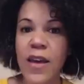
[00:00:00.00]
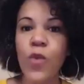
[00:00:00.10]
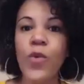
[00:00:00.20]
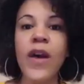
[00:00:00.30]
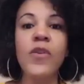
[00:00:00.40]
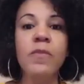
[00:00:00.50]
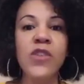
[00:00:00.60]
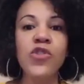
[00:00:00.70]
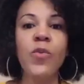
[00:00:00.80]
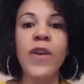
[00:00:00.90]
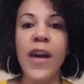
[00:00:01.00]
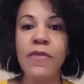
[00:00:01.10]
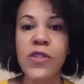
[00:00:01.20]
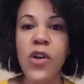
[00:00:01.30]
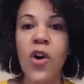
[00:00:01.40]
we have to make sure we have
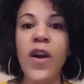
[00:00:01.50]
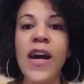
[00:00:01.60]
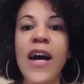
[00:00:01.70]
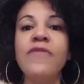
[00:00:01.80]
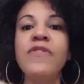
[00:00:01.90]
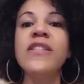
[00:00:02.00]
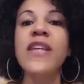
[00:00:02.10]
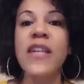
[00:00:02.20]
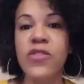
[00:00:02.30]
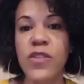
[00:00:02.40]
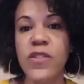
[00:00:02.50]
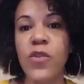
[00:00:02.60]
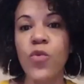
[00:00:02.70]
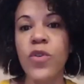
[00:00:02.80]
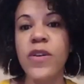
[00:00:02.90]
these hard conversations in
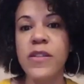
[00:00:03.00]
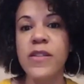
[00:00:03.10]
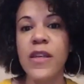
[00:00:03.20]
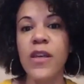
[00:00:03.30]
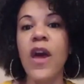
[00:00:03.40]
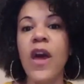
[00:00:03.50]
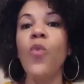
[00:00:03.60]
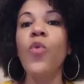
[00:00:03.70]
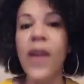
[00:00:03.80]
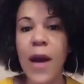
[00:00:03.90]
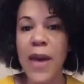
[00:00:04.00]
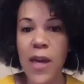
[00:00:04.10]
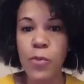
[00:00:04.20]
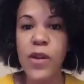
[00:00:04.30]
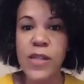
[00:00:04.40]
order to see what I'm
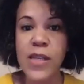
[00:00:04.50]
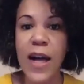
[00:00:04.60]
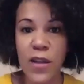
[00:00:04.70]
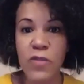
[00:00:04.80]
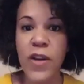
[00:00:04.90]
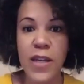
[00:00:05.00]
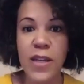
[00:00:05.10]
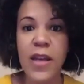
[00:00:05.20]
able to tolerate